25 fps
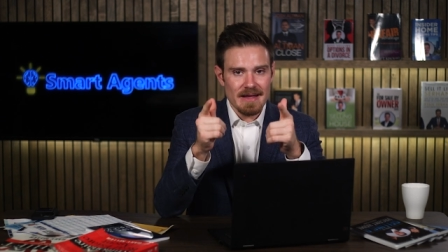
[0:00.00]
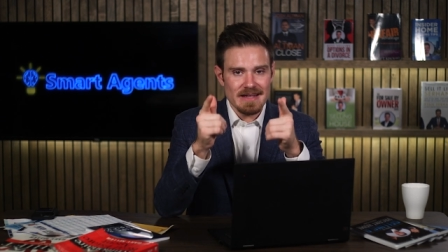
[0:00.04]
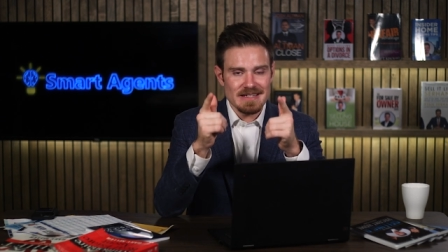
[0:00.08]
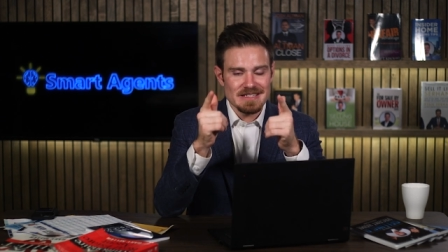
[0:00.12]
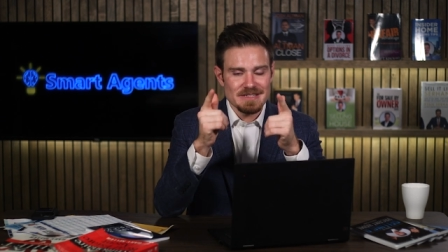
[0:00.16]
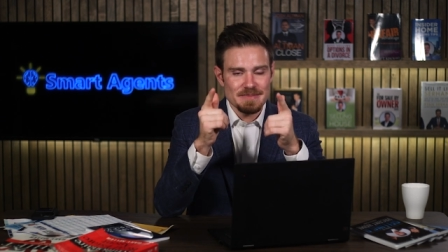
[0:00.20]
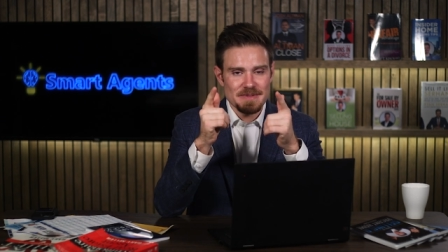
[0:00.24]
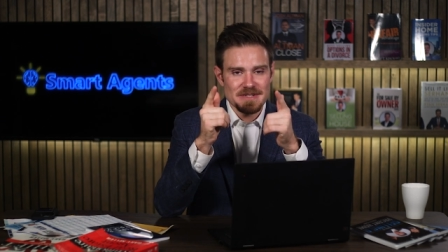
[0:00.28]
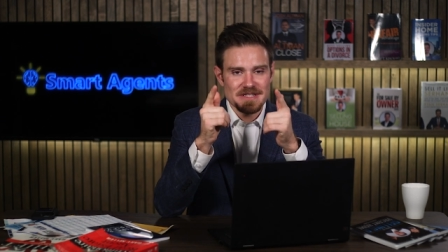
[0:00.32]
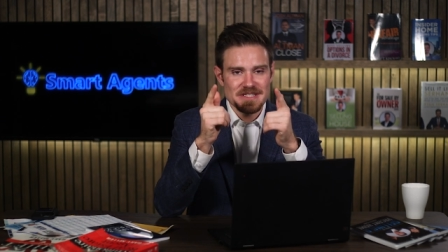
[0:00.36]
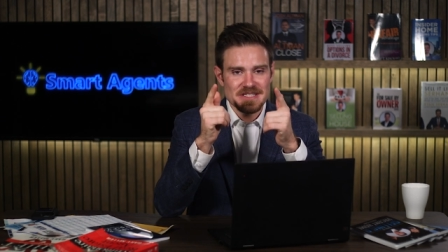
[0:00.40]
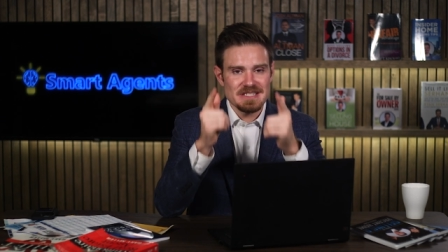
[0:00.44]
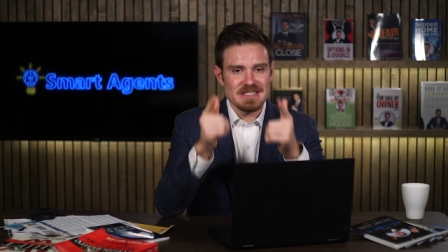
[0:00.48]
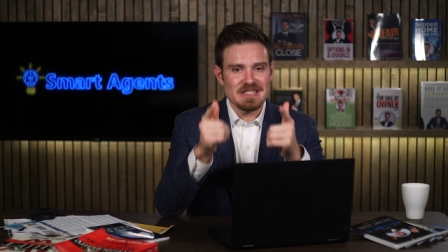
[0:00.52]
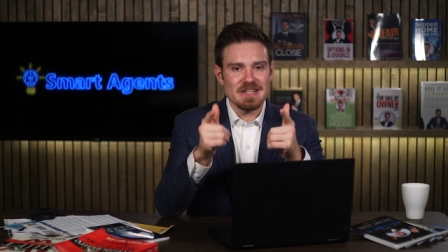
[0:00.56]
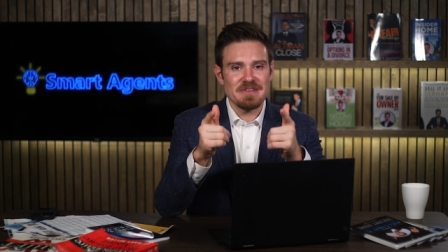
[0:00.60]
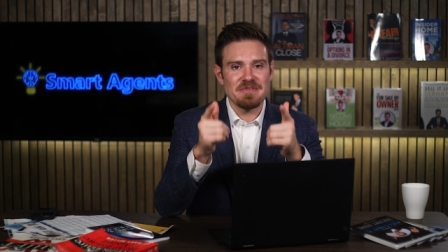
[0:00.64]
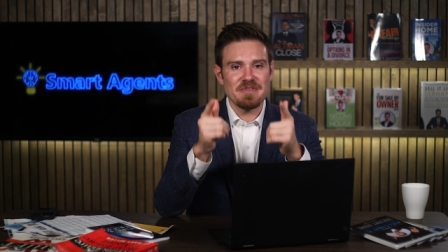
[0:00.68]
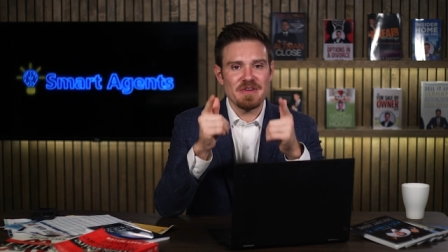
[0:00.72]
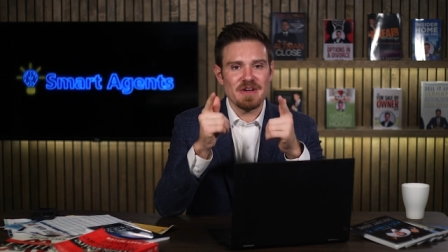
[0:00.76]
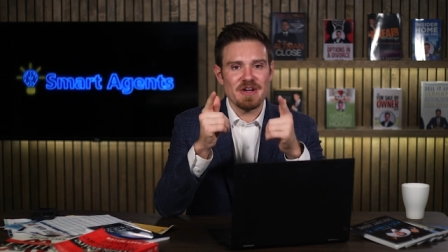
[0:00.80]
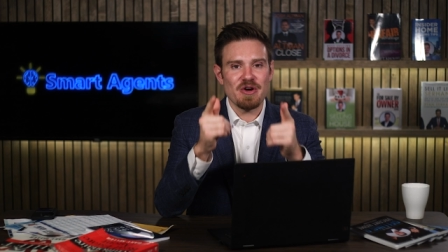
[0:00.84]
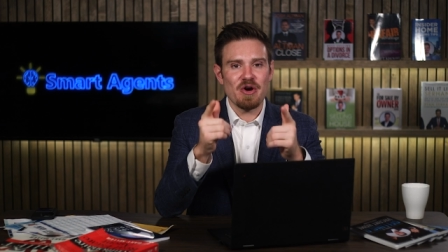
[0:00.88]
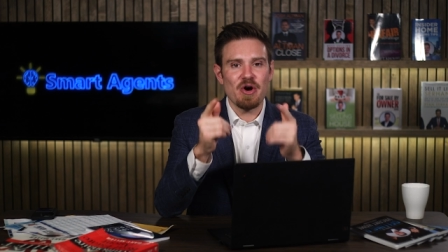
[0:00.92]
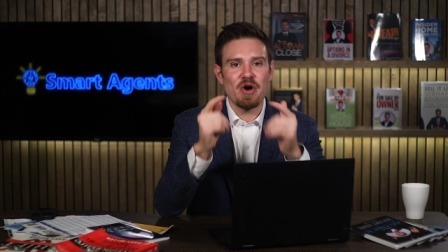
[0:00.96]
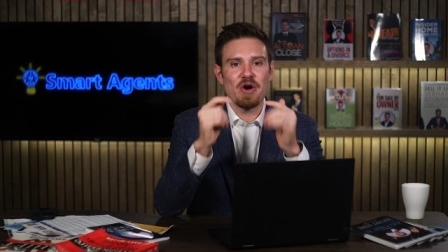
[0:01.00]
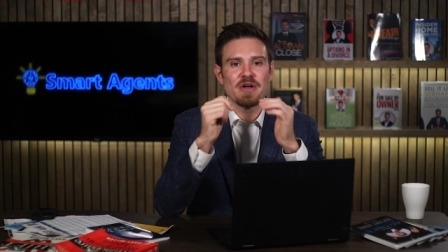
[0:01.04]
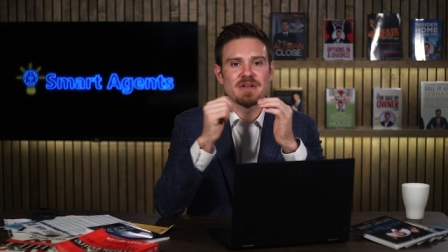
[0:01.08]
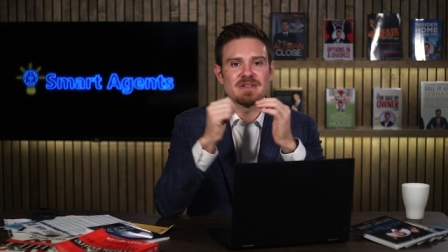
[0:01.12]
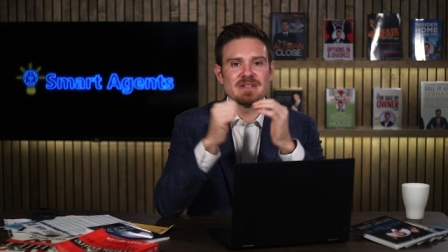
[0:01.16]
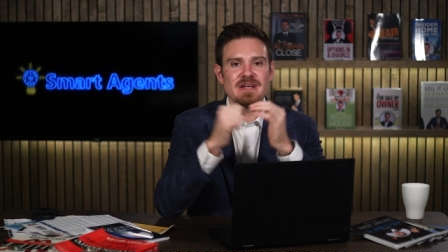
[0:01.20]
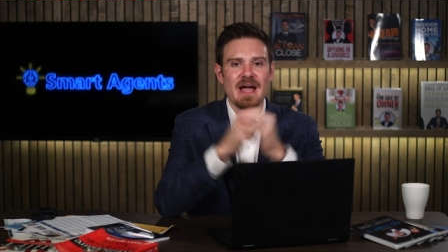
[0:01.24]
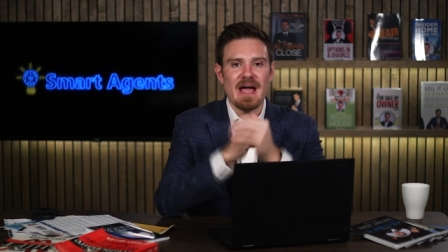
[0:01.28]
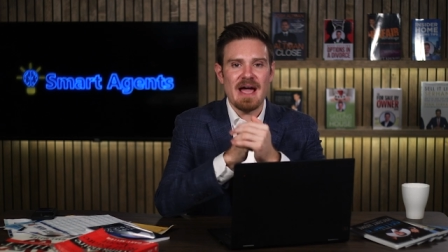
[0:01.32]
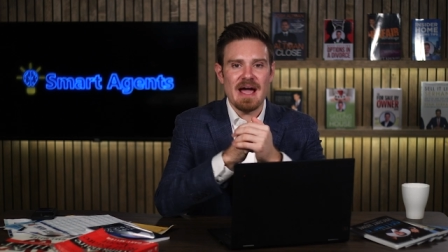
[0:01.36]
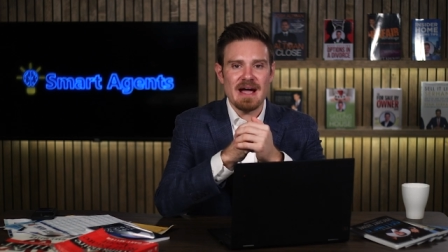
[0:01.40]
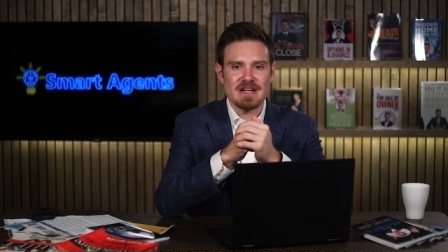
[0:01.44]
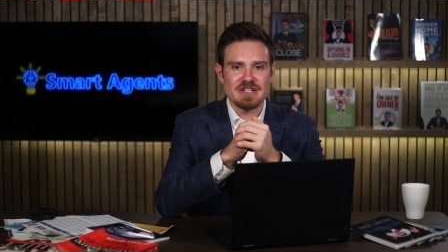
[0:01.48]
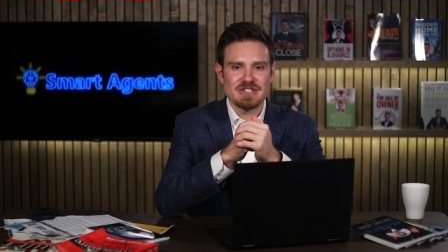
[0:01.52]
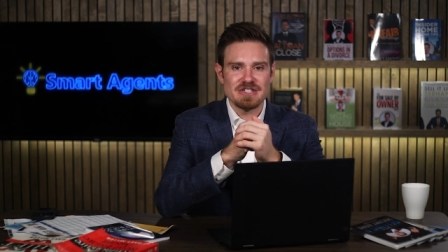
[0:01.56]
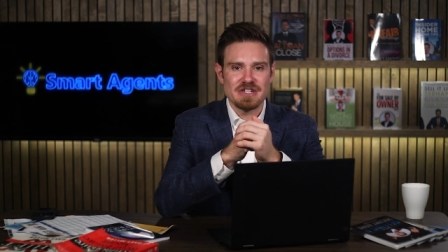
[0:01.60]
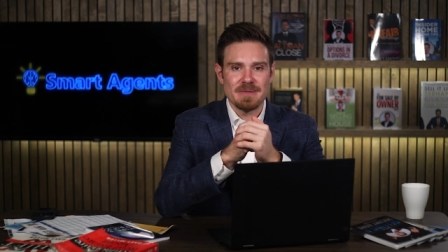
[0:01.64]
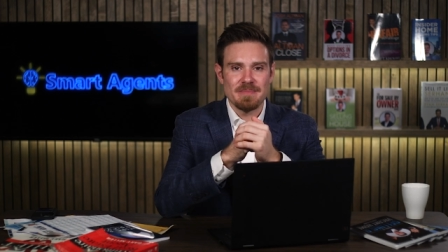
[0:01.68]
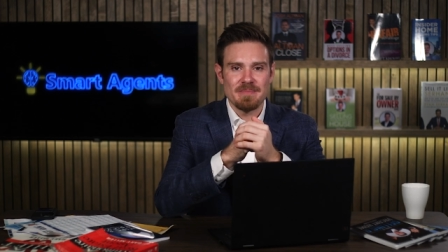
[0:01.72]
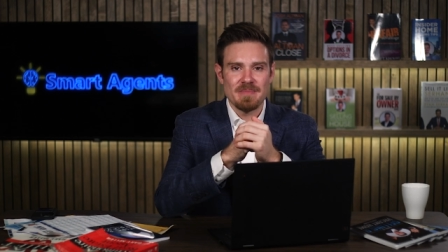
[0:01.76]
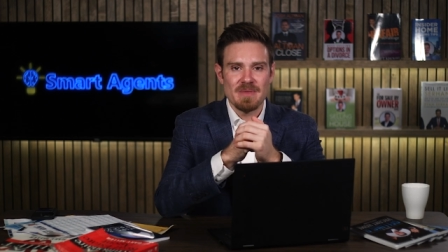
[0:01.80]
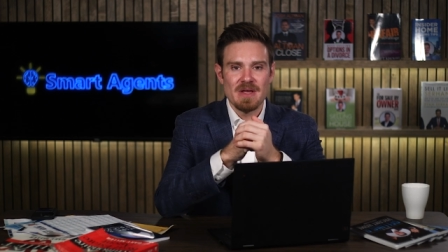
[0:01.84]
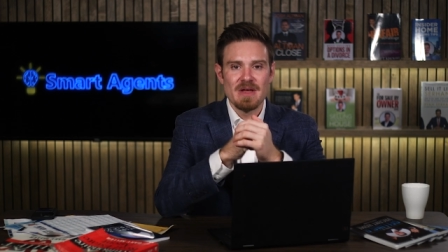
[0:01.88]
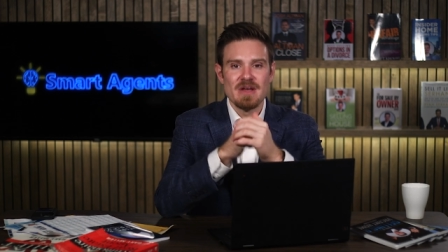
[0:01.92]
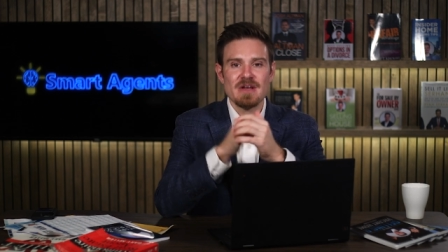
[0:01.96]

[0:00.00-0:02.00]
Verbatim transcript: a specific call to action.